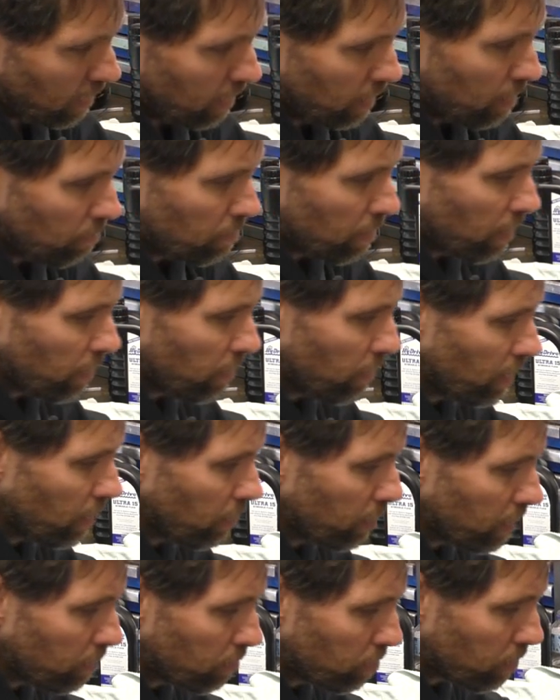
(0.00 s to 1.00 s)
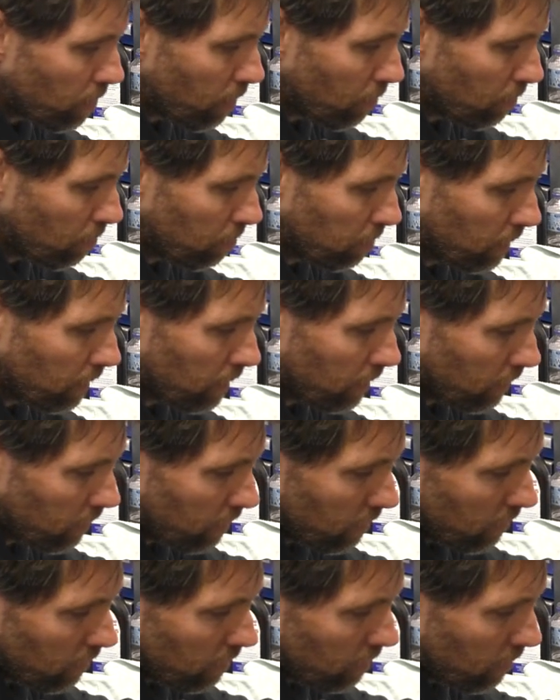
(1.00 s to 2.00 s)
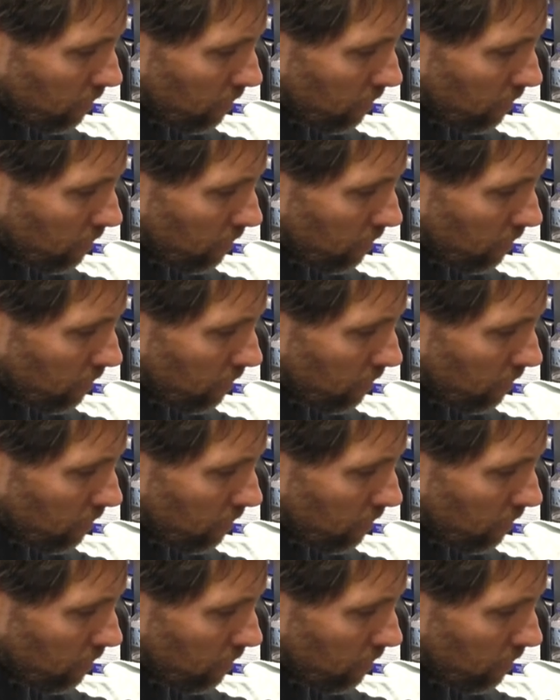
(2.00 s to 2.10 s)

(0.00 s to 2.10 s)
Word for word: here, but I think we can probably